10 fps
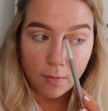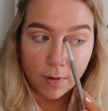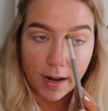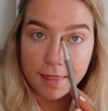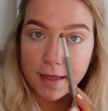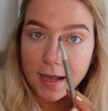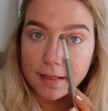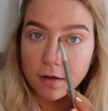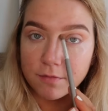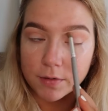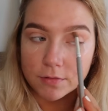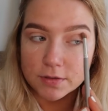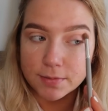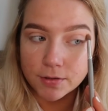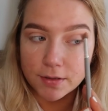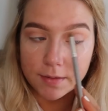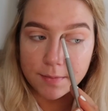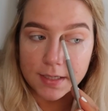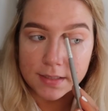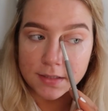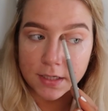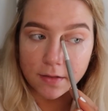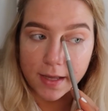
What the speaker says: What I think I love most about them is their